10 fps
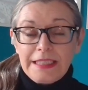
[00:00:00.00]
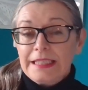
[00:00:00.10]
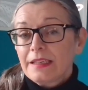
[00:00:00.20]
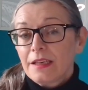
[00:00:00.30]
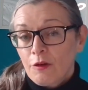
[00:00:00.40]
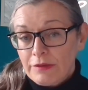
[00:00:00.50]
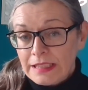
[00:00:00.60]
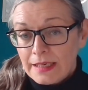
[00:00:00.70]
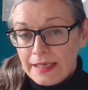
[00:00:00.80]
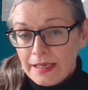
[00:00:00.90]
She didn't
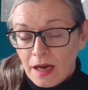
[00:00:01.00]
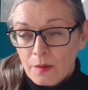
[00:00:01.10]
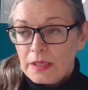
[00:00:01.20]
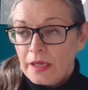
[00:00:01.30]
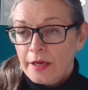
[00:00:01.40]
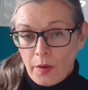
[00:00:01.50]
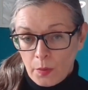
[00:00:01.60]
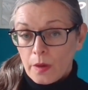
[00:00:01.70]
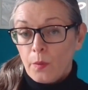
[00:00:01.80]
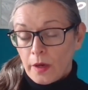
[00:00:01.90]
originally. I was like,
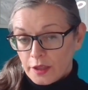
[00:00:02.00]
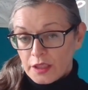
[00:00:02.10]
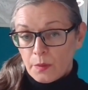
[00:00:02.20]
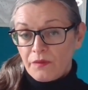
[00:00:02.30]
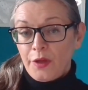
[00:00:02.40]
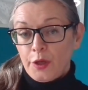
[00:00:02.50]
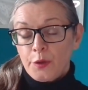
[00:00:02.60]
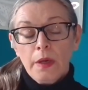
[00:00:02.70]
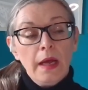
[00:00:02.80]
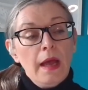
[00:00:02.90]
no, I want to work just with
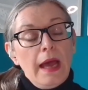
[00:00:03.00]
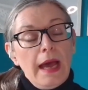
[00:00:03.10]
you.